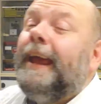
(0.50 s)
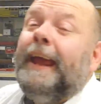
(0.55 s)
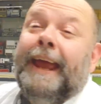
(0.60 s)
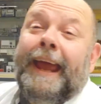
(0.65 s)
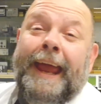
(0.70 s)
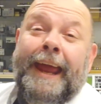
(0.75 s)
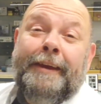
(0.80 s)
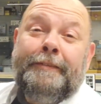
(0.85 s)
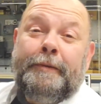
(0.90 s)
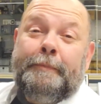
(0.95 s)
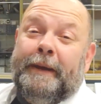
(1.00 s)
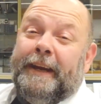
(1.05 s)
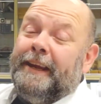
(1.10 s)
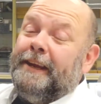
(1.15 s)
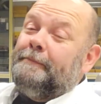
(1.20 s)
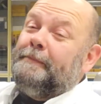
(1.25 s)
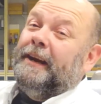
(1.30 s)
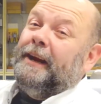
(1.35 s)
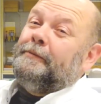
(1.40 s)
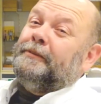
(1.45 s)
Hey everybody,
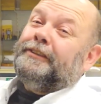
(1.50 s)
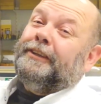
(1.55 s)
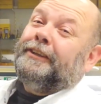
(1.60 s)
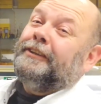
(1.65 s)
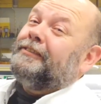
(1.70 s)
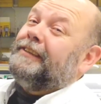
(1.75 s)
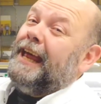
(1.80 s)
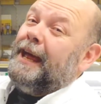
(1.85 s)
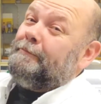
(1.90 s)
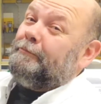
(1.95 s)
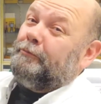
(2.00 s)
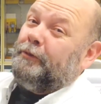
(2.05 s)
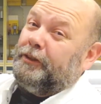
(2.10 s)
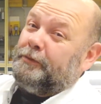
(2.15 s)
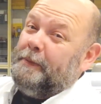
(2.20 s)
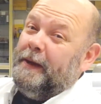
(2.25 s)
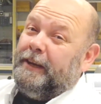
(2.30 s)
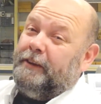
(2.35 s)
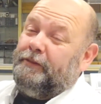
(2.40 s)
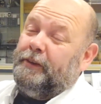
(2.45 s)
my name is Kalle Slaap,
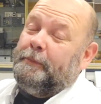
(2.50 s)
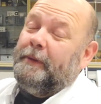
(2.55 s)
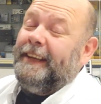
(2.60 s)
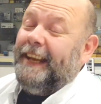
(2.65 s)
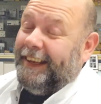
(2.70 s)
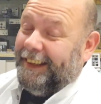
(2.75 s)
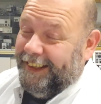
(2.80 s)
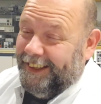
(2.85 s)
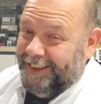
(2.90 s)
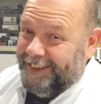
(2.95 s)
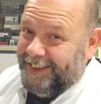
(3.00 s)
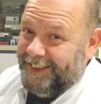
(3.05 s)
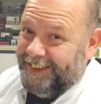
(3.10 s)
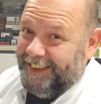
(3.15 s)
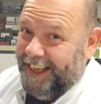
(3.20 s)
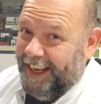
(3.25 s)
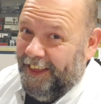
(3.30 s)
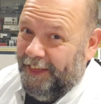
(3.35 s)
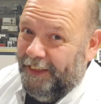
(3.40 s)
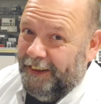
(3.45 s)
watchmaker from the Netherlands,
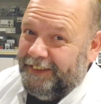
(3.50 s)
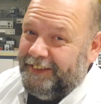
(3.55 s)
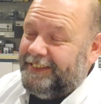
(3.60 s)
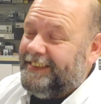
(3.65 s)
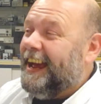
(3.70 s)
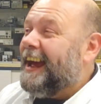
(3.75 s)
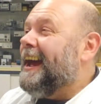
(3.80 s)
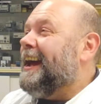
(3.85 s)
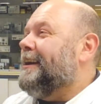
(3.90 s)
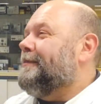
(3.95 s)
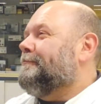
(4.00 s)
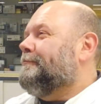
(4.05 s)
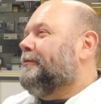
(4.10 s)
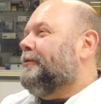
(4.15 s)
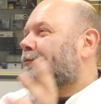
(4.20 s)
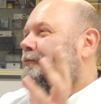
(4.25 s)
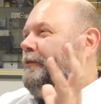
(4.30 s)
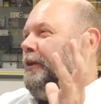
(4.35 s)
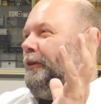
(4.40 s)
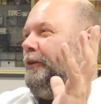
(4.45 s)
and this time
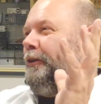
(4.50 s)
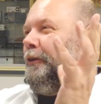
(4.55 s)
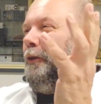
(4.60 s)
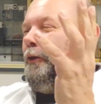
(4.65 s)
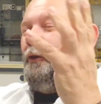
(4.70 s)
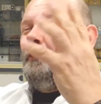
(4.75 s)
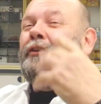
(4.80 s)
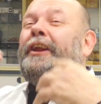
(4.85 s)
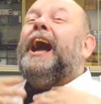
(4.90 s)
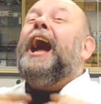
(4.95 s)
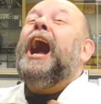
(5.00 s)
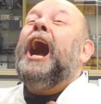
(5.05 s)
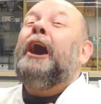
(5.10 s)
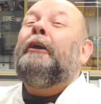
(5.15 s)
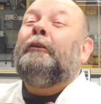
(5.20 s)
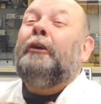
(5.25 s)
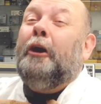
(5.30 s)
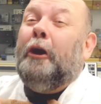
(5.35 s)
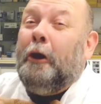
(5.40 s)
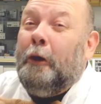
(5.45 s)
one on
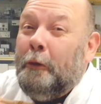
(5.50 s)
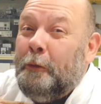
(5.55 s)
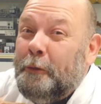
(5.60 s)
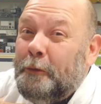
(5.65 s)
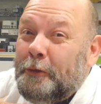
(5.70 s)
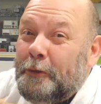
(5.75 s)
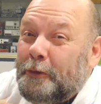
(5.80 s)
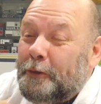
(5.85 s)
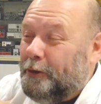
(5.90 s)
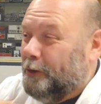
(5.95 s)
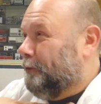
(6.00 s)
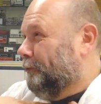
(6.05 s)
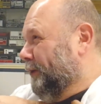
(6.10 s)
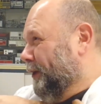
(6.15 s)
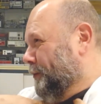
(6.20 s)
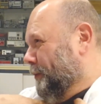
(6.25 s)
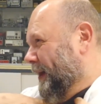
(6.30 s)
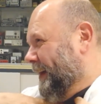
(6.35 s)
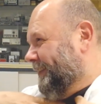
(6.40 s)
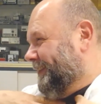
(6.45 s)
our own
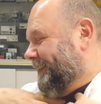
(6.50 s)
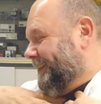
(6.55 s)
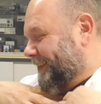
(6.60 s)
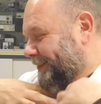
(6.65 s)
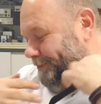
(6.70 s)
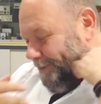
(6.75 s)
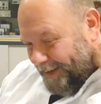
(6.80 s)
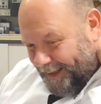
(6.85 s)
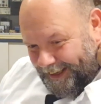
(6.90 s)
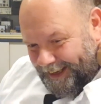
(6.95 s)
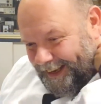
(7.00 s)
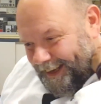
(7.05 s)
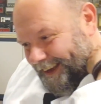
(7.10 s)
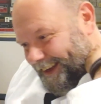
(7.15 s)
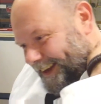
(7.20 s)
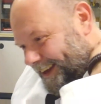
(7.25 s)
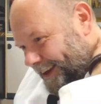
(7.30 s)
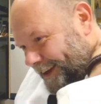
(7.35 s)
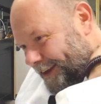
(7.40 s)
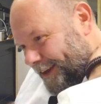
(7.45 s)
request.
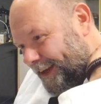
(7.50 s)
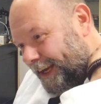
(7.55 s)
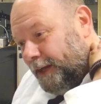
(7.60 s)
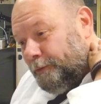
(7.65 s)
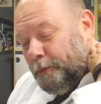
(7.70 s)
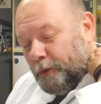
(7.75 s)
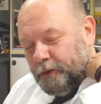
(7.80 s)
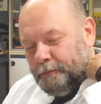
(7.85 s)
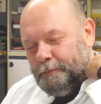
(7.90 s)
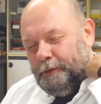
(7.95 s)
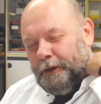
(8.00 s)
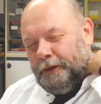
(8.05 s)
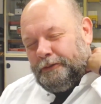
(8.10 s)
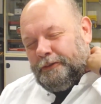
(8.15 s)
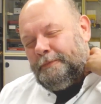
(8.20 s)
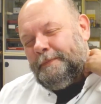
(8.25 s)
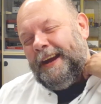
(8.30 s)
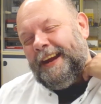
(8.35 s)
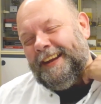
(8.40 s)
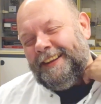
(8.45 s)
It was brought to
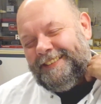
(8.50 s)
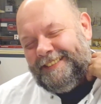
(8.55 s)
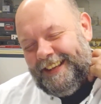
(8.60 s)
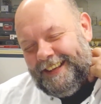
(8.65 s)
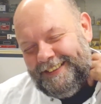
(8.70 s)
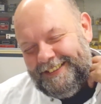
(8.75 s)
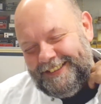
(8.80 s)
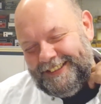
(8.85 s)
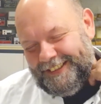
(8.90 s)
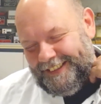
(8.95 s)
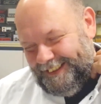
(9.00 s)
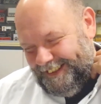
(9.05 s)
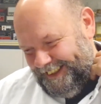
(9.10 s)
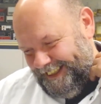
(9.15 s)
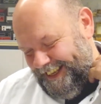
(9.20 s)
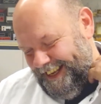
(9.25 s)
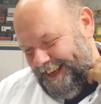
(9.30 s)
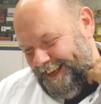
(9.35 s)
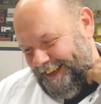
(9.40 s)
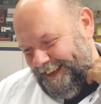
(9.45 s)
my attention.
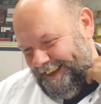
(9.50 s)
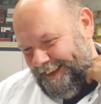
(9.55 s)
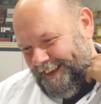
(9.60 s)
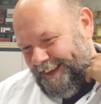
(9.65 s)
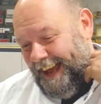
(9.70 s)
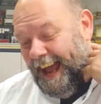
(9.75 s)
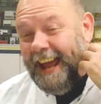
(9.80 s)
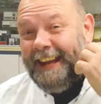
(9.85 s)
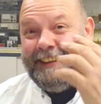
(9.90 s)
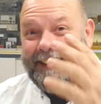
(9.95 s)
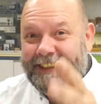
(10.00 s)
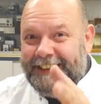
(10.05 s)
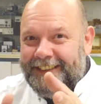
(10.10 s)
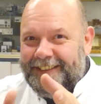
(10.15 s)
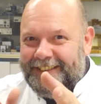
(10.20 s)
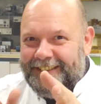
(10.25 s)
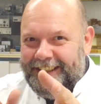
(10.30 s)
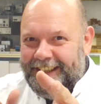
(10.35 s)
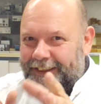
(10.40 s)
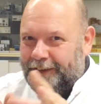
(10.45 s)
I didn't
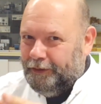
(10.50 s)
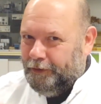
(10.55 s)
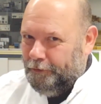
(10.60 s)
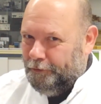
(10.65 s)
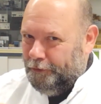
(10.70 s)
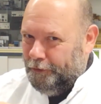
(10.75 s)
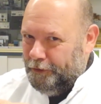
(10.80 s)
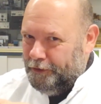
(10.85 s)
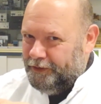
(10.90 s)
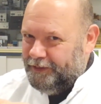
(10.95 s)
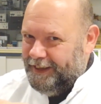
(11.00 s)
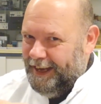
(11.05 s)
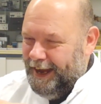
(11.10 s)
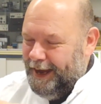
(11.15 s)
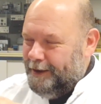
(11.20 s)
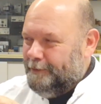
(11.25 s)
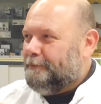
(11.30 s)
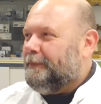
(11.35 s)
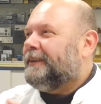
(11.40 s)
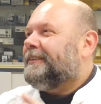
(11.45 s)
see it the first
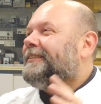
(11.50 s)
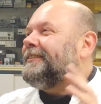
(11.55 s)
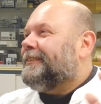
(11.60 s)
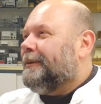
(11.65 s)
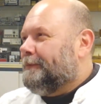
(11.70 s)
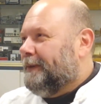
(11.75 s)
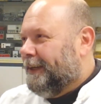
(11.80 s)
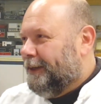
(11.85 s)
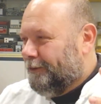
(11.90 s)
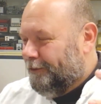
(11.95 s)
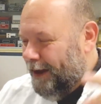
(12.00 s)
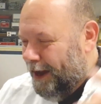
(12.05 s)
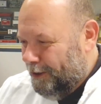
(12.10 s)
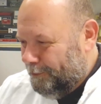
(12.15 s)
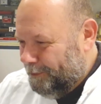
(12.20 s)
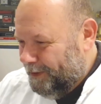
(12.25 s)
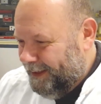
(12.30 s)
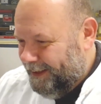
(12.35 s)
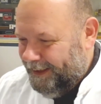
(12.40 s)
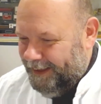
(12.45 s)
time, but somebody around
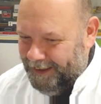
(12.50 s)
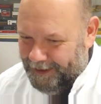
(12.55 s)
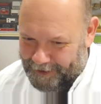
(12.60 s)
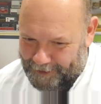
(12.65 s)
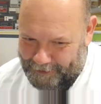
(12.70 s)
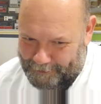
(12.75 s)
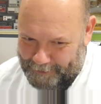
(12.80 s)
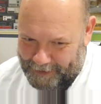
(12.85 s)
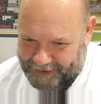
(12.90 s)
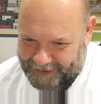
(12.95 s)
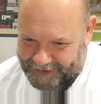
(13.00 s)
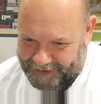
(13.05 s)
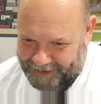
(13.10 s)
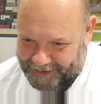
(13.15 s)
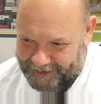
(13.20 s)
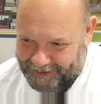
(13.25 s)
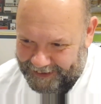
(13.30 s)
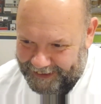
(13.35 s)
me mentioned